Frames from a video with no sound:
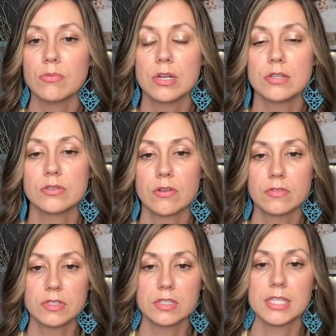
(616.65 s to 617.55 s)
reading
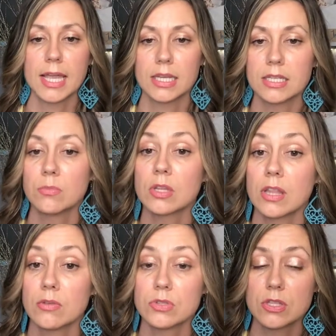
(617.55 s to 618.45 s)
services, academic
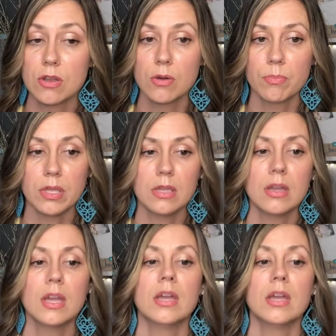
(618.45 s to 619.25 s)
language therapy,